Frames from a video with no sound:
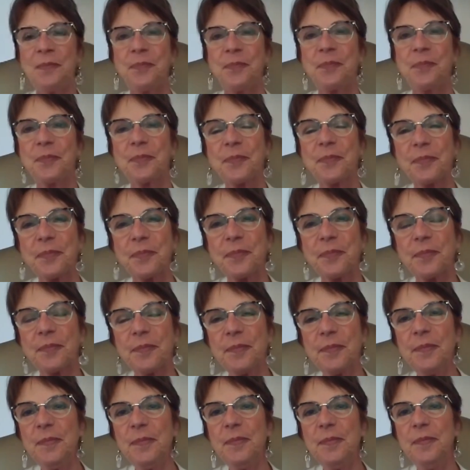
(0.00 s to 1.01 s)
that
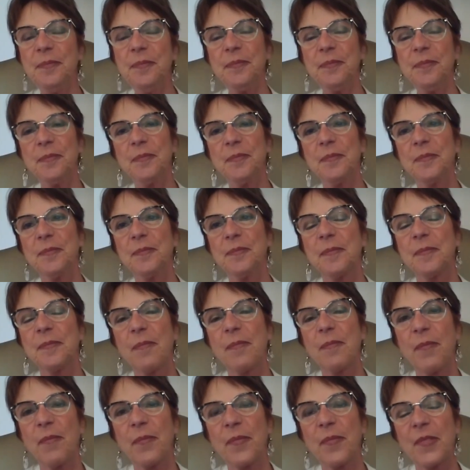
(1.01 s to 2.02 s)
day, my
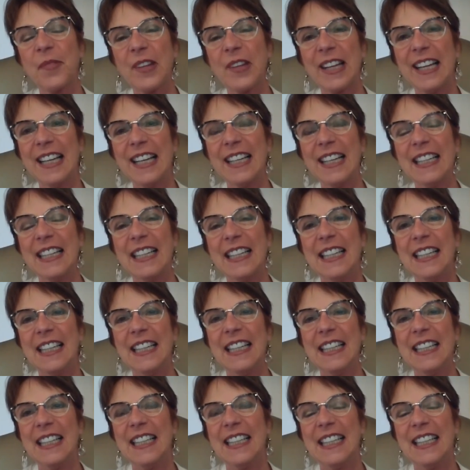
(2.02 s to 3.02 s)
business has
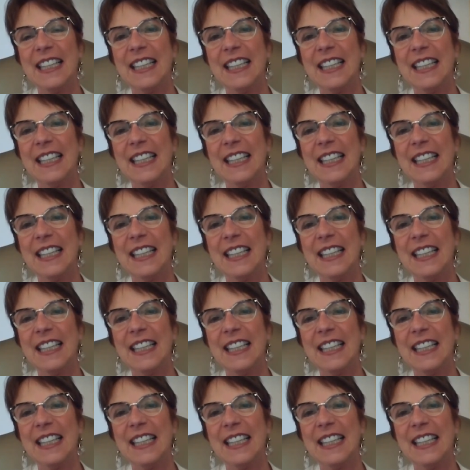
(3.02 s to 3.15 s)
flown.